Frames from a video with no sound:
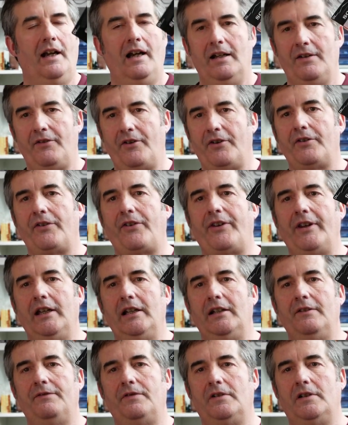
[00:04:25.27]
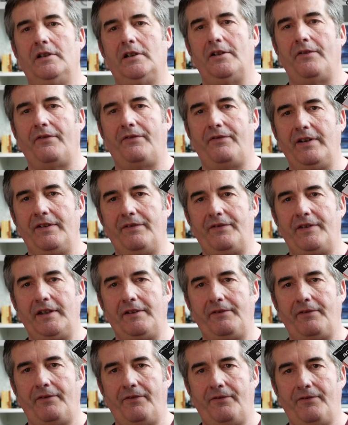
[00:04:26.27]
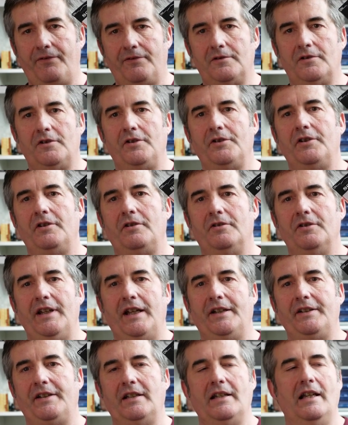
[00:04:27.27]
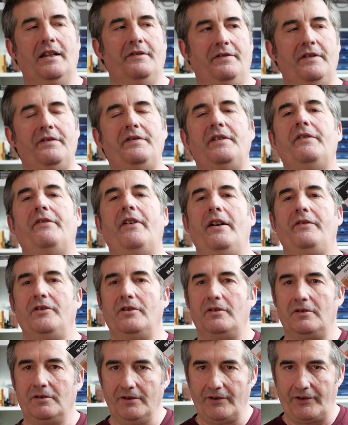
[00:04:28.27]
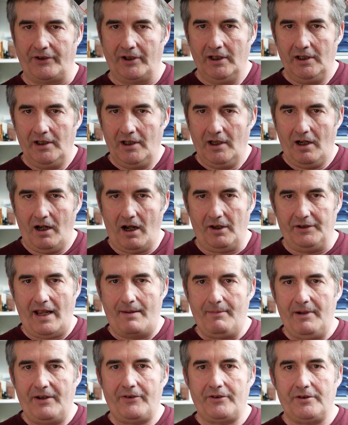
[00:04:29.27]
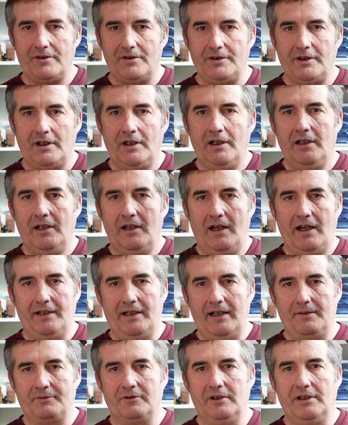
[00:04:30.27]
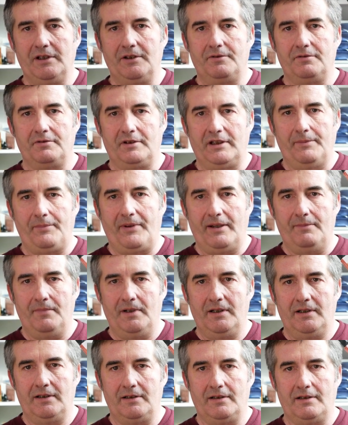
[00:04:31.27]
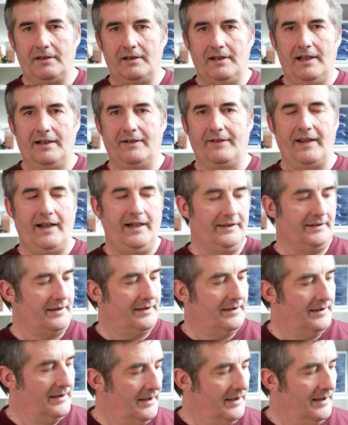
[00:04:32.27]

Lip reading: and those sell for €54.99, €55 on Amazon, and I'm going to keep them like that.